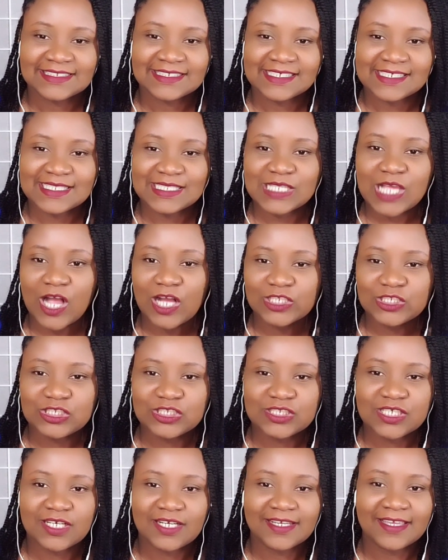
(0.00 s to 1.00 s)

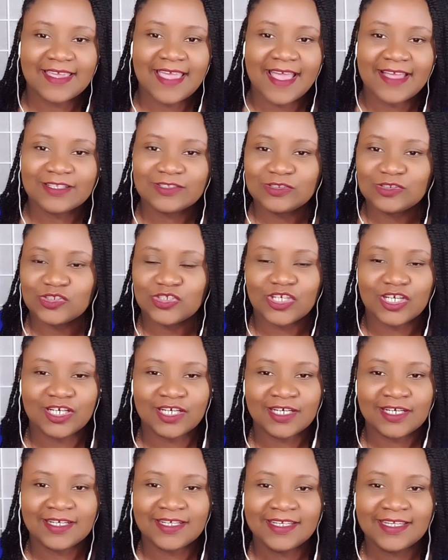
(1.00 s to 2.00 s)
Sasha,
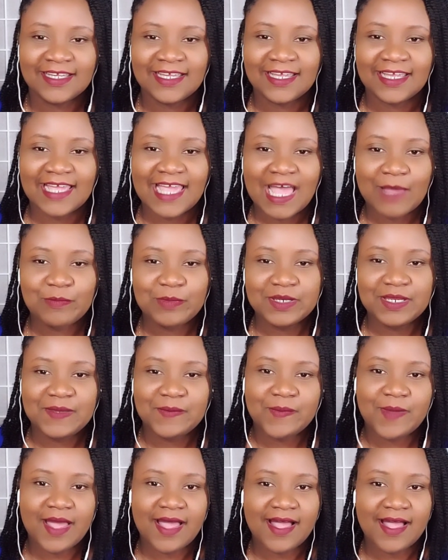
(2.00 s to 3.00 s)
Kendra, Ebony
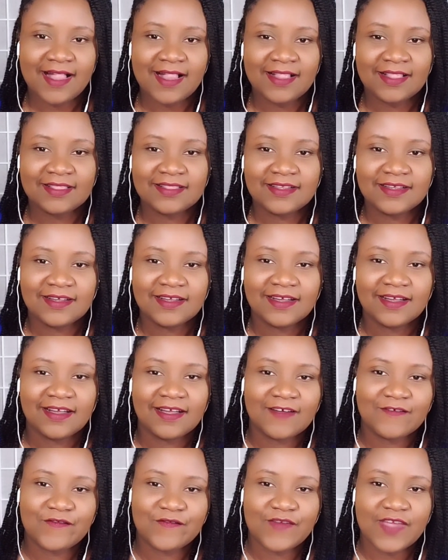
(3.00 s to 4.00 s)
Bell,
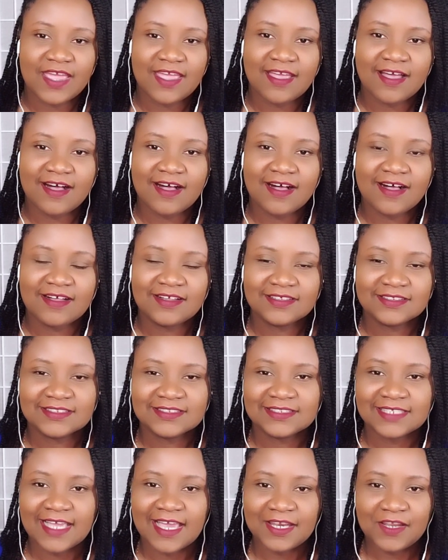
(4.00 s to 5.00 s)
Afea,
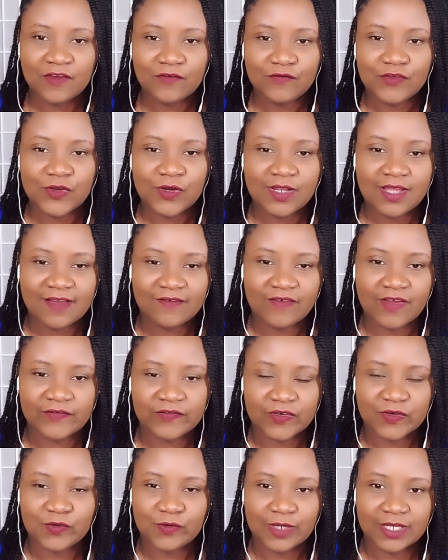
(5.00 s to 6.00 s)
any of you all have
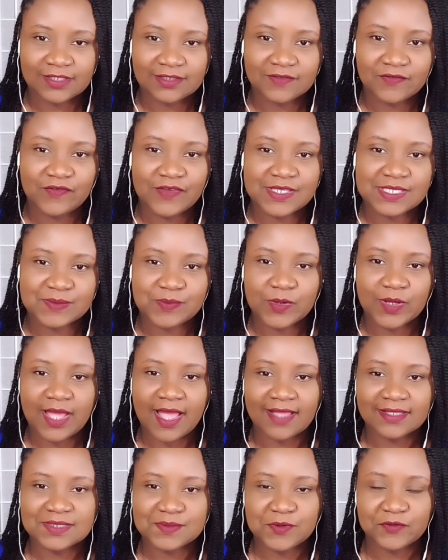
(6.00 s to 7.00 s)
ever run Facebook
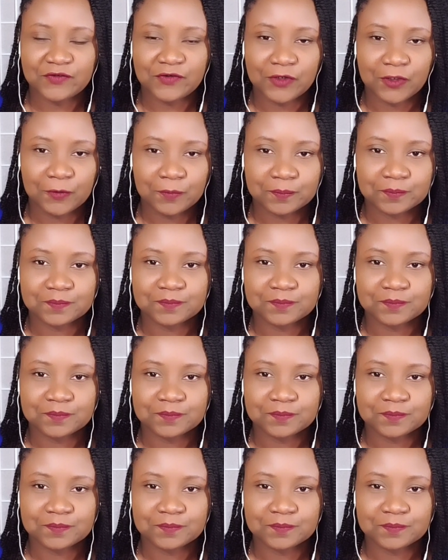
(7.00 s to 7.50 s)
ads before?